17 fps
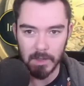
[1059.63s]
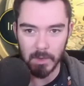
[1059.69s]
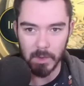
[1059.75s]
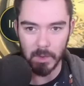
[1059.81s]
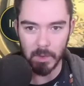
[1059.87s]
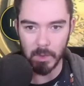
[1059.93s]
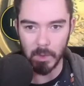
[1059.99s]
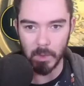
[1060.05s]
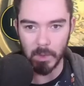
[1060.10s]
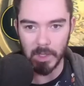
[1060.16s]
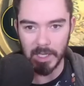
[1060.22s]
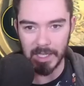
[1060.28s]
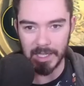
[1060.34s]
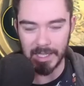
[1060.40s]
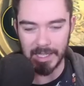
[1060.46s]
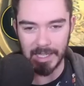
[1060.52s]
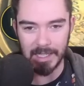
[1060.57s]
Ooh,
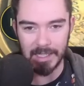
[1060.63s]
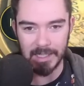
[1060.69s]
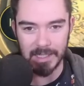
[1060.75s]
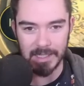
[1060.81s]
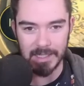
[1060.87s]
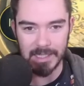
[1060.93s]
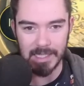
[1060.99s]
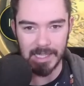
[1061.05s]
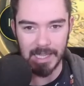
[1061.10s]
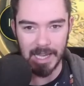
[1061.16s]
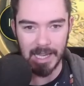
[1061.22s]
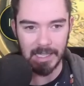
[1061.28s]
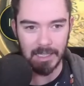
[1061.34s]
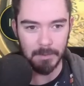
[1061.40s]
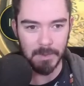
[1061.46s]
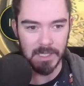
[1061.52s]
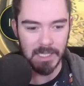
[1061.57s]
and again, you can see the
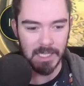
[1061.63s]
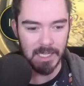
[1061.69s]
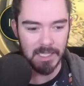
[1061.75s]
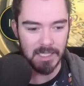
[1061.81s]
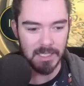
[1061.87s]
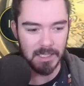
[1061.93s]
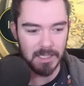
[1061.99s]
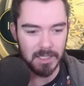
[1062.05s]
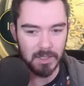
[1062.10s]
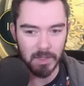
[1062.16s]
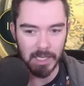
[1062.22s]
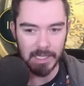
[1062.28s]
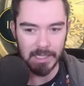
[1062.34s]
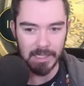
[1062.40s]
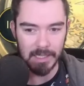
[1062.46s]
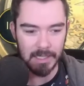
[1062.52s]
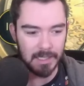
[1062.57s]
ally protection, the
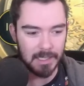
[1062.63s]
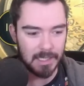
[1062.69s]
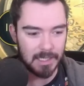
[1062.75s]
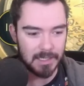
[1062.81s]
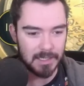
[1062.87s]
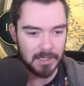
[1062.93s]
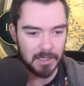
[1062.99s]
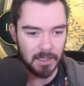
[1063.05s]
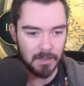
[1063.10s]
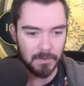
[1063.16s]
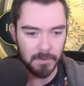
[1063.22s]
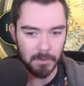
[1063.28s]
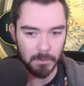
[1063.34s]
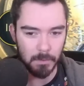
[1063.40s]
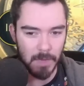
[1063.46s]
strength, and that stuff.